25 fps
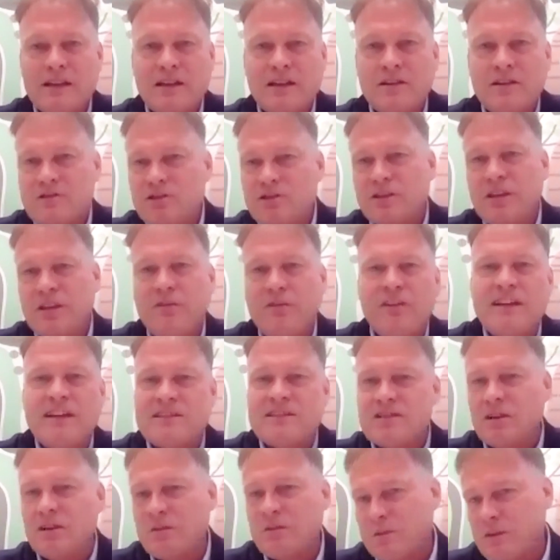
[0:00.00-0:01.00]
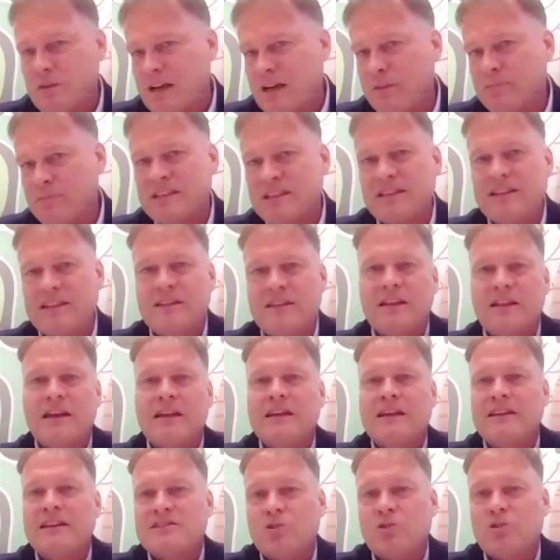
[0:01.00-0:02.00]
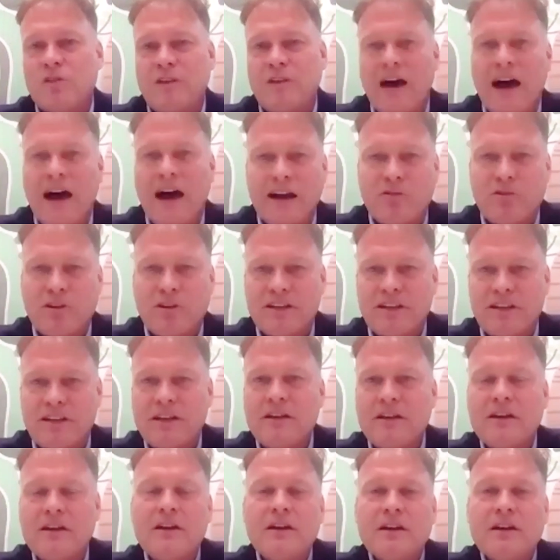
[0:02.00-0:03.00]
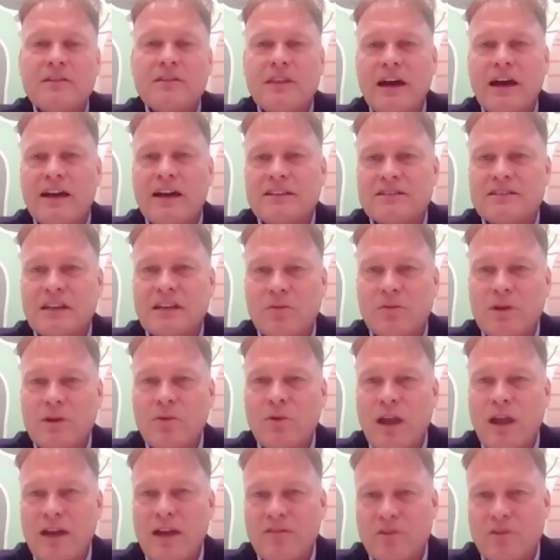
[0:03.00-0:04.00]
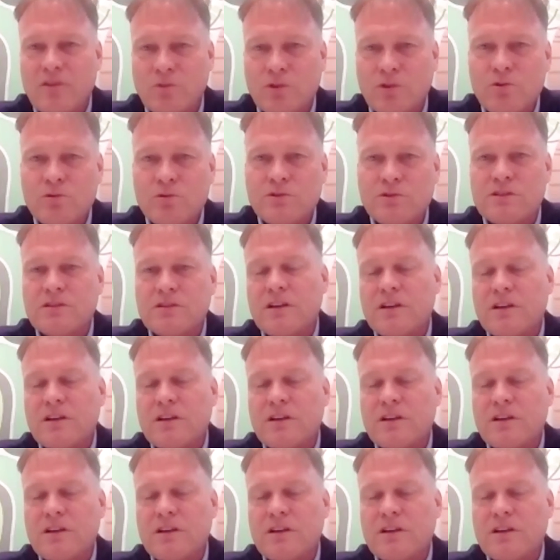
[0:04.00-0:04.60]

certificates comes in a sort of a hierarchy that we will have the root.